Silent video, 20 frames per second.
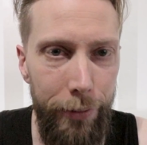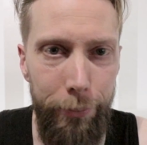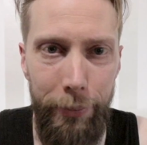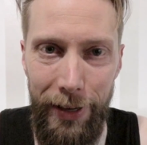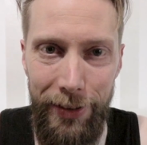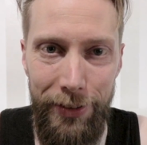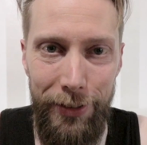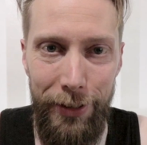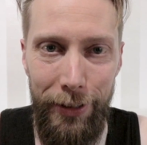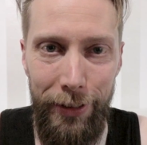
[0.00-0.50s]

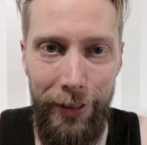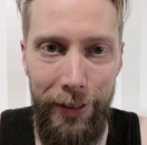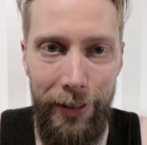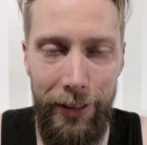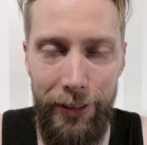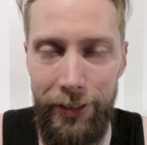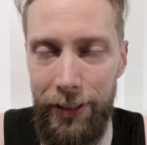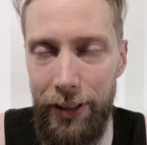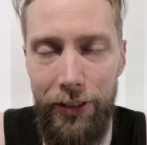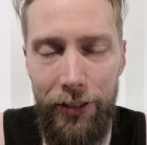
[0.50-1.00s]
basically.
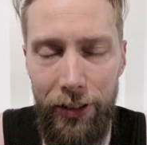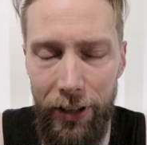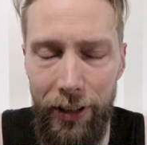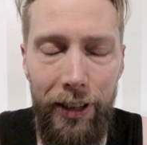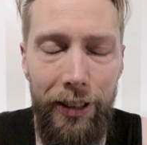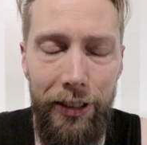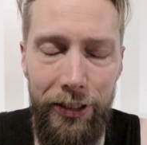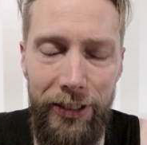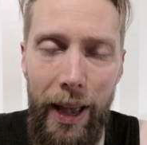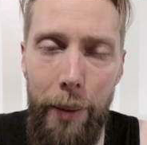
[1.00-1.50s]
It's, it's an
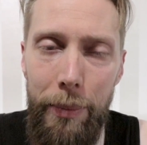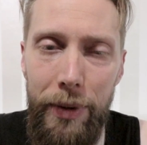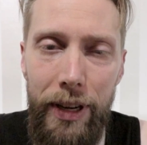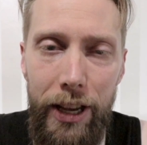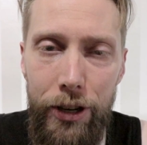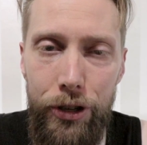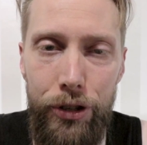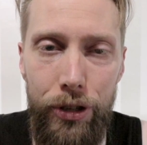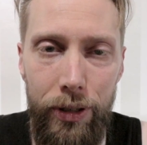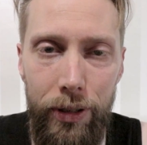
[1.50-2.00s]

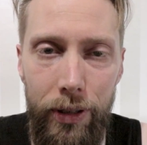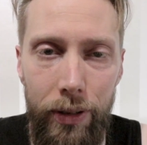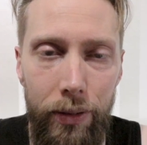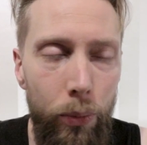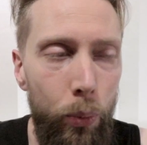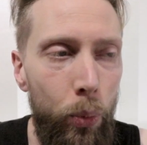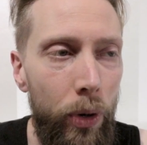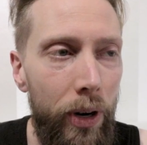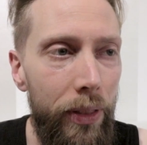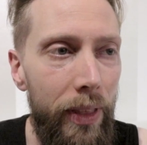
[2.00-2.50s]
examination
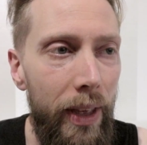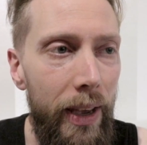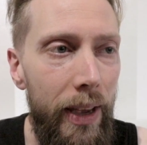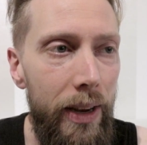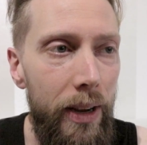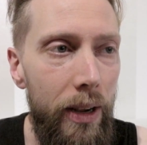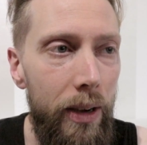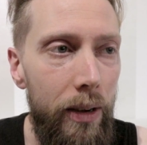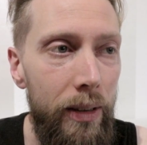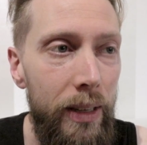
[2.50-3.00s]
where
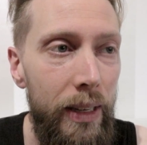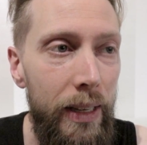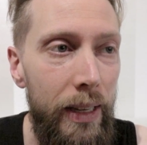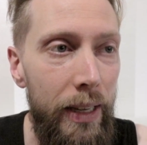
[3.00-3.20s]
they uh,